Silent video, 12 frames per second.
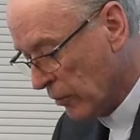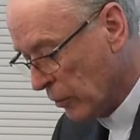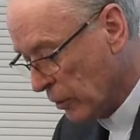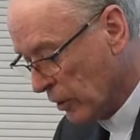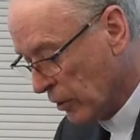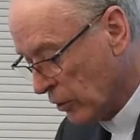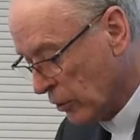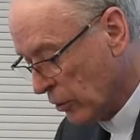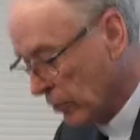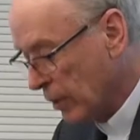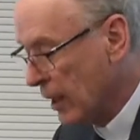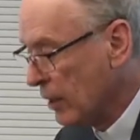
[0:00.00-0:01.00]
fallen to
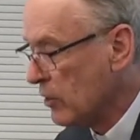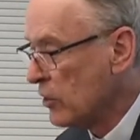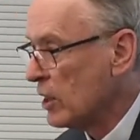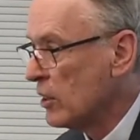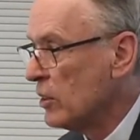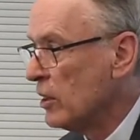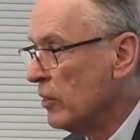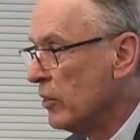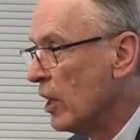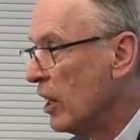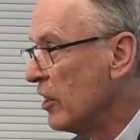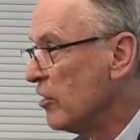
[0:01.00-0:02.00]
around
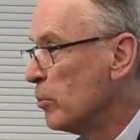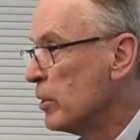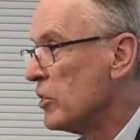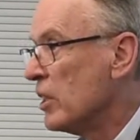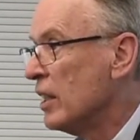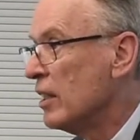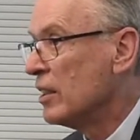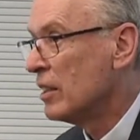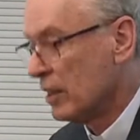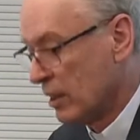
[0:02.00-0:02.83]
65%.